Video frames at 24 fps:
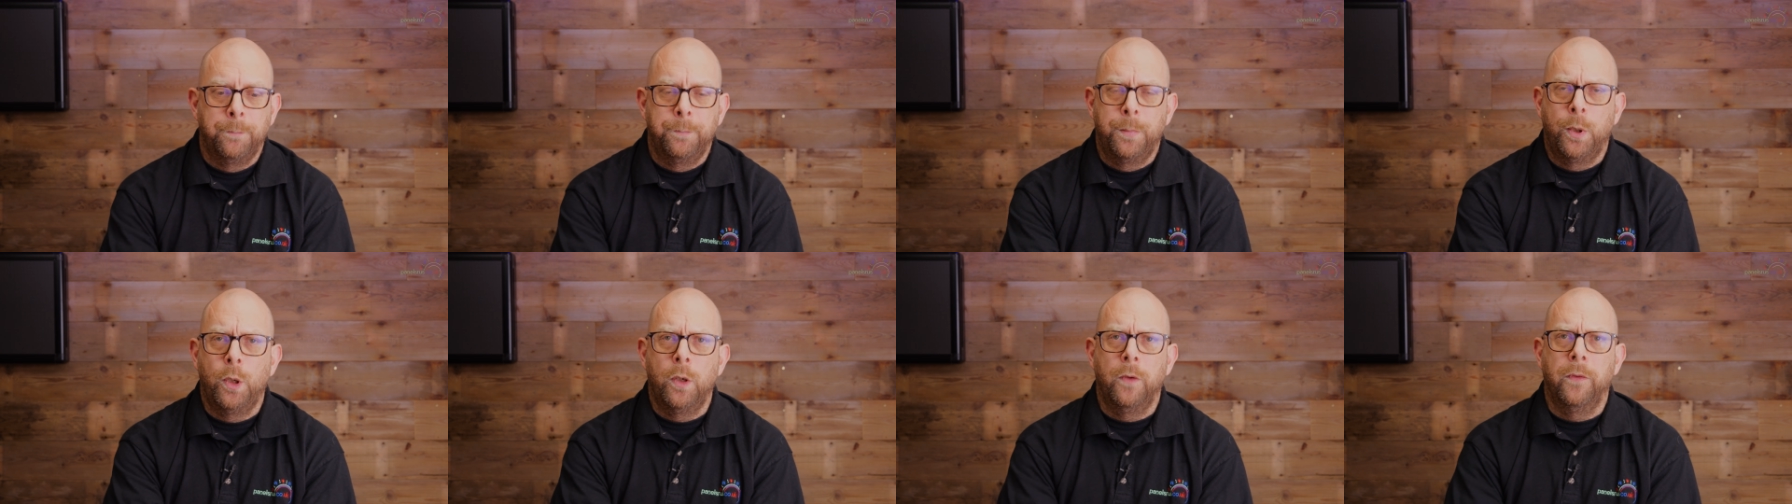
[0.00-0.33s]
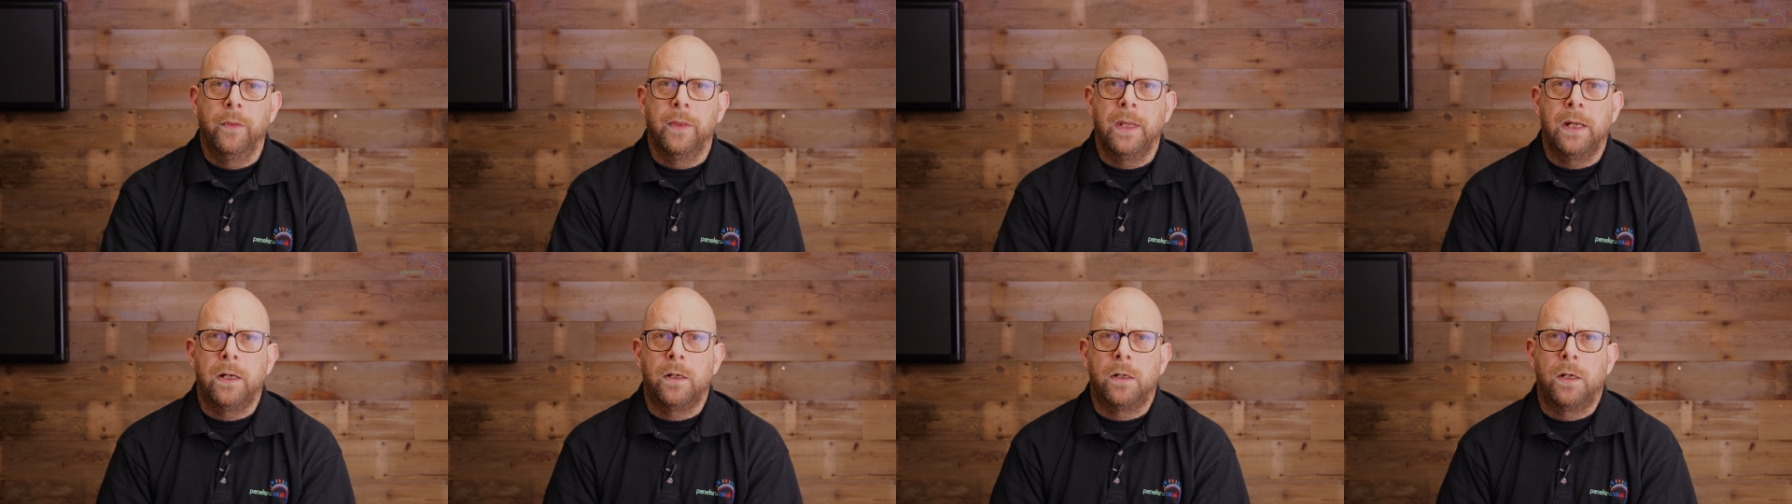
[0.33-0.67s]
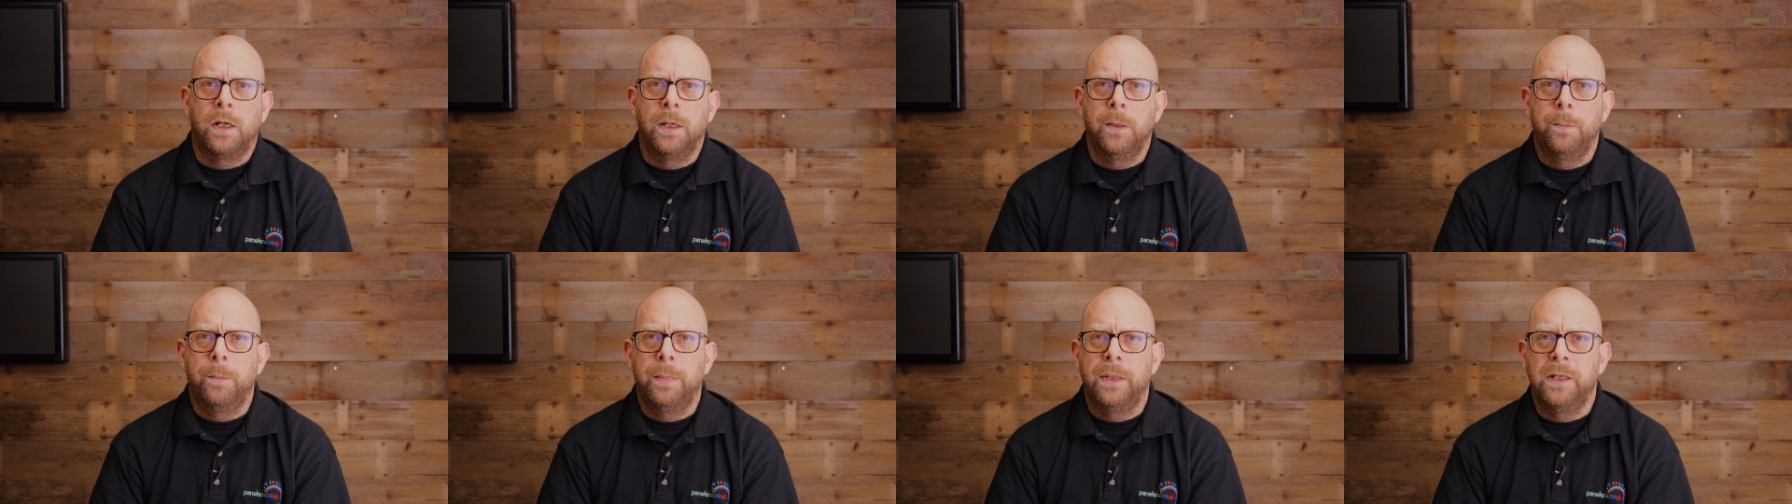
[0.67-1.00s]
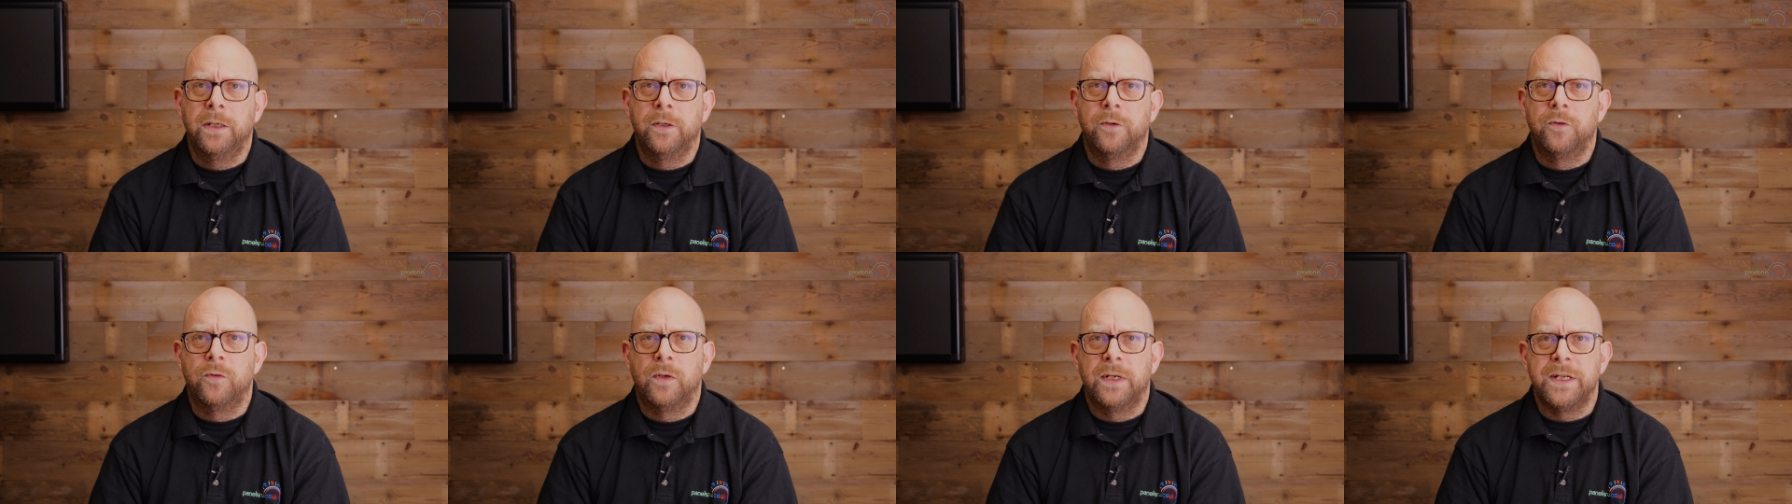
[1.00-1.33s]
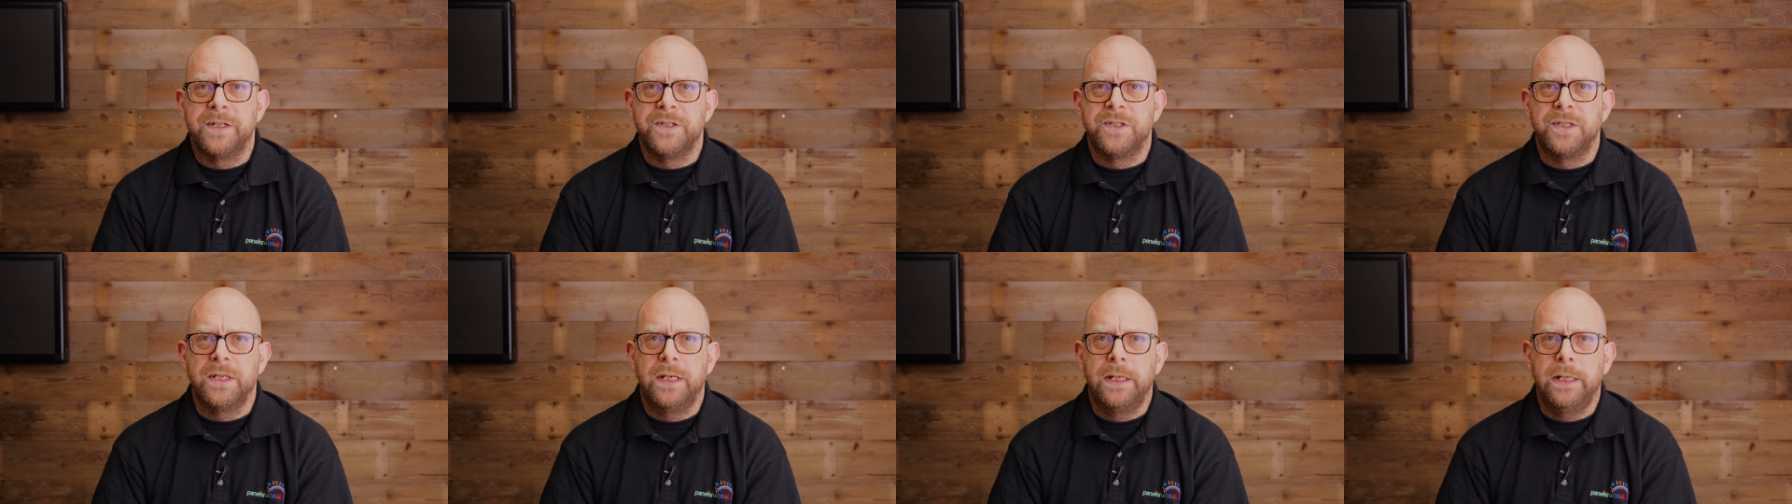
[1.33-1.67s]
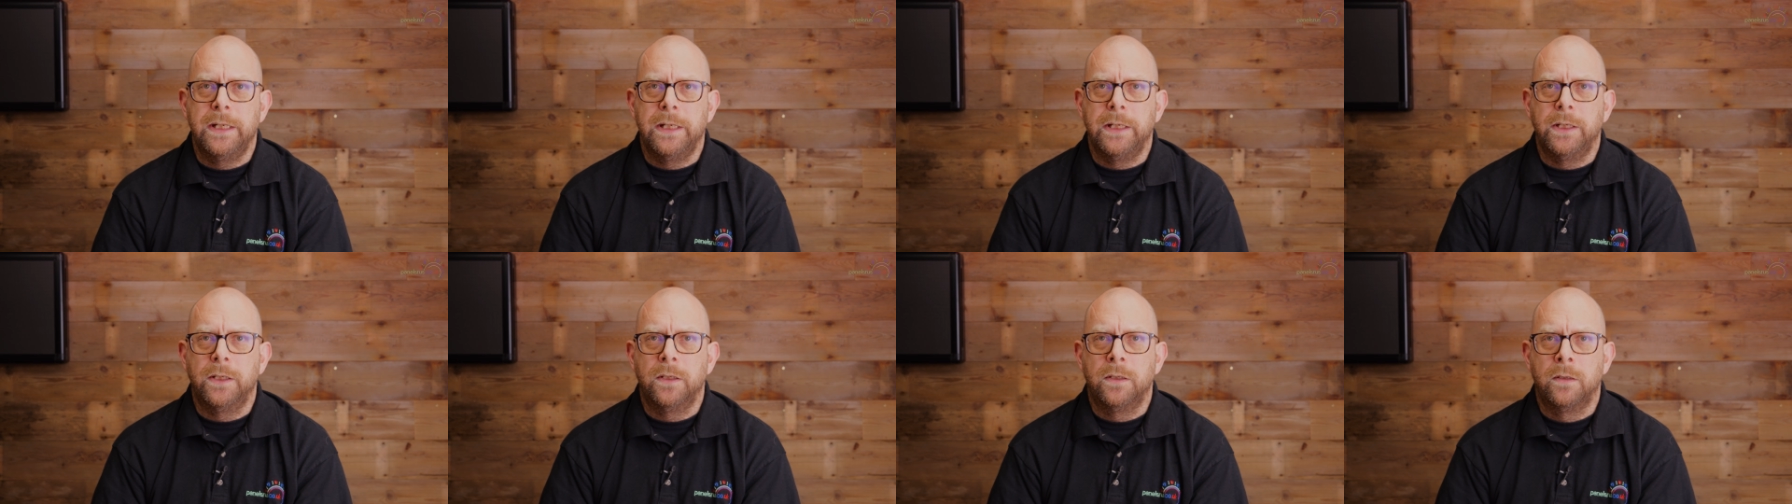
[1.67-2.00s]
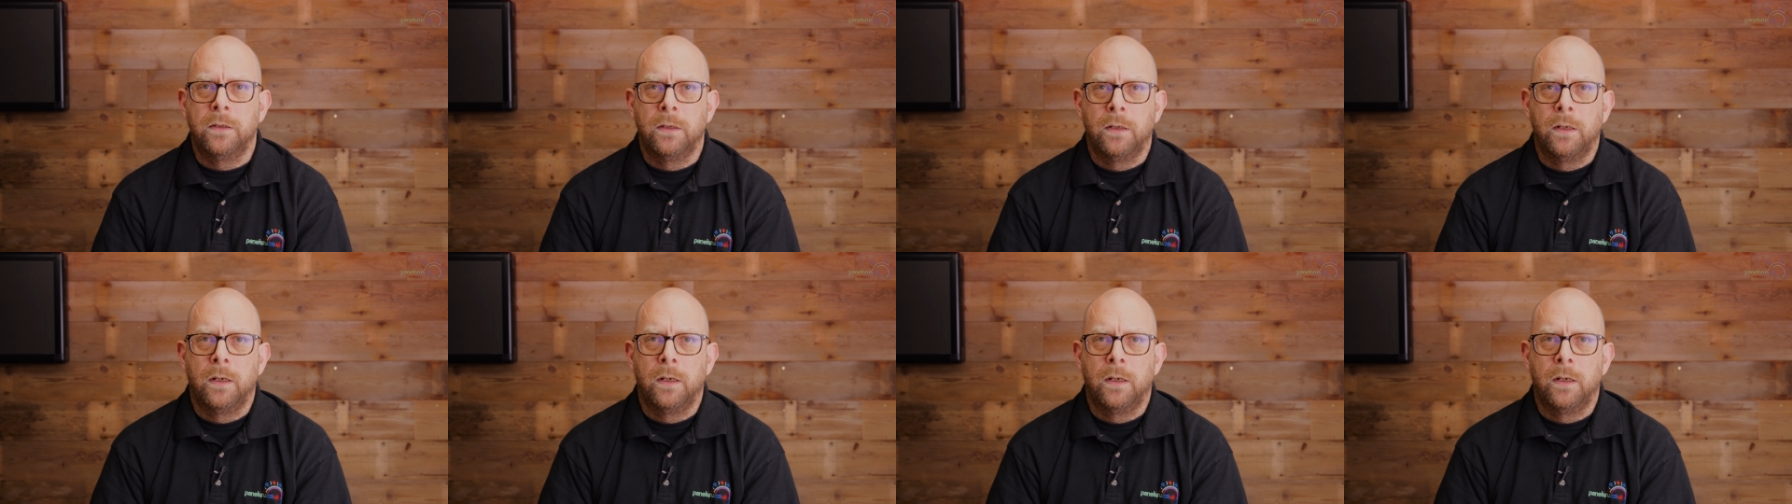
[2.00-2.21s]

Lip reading: put that IP address in